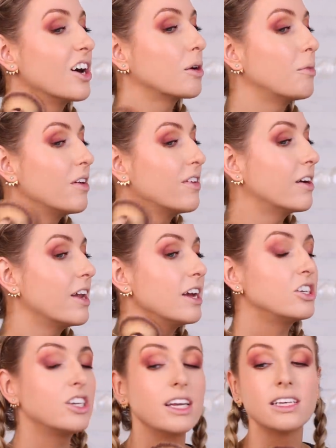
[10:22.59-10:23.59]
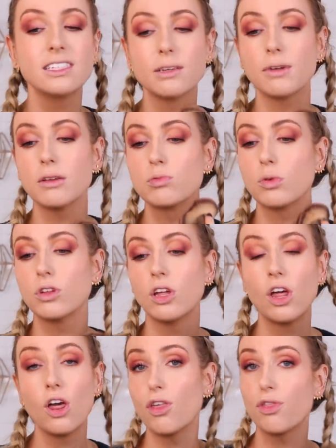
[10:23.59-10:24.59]
dark my foundation is. Sometimes we'll
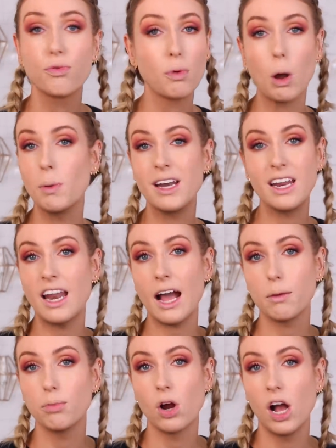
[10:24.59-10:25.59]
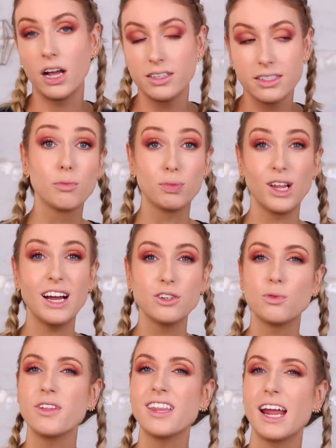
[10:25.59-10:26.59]
throw in a neck bronze. For
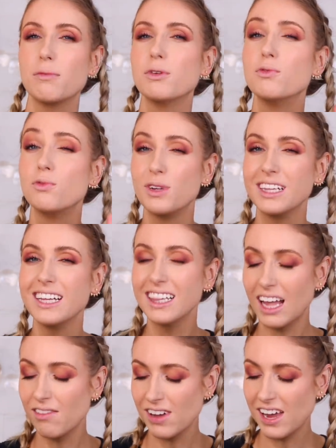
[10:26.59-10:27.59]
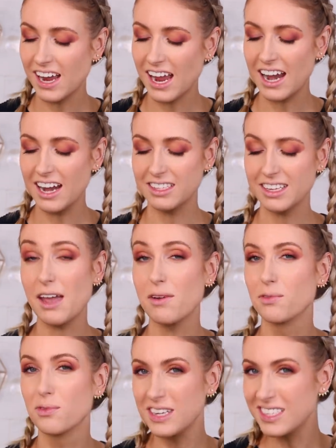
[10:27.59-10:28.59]
blush, one that I've been really loving, and it's a
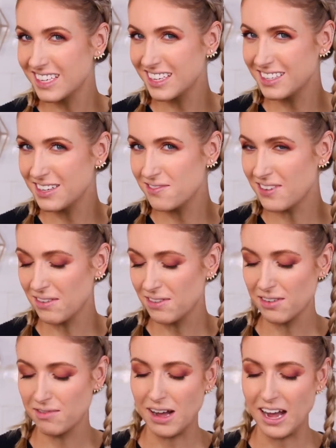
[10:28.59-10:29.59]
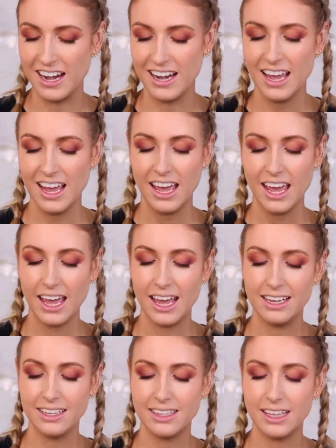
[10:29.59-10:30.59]
recent new favorite of mine,
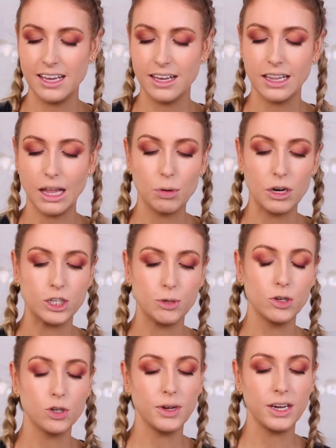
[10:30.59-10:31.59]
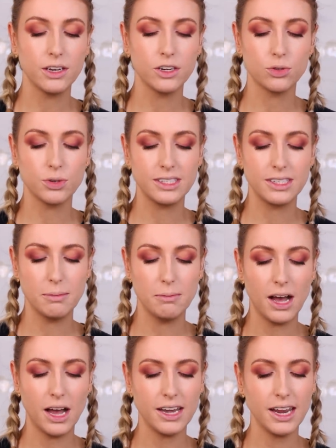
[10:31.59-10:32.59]
is the collaboration between Catrice and
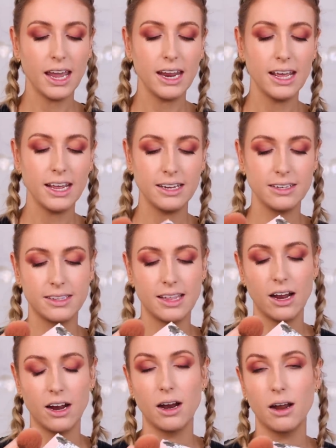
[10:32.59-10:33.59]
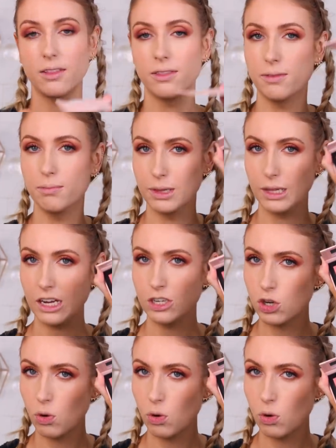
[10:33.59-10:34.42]
Iman, and it is their blush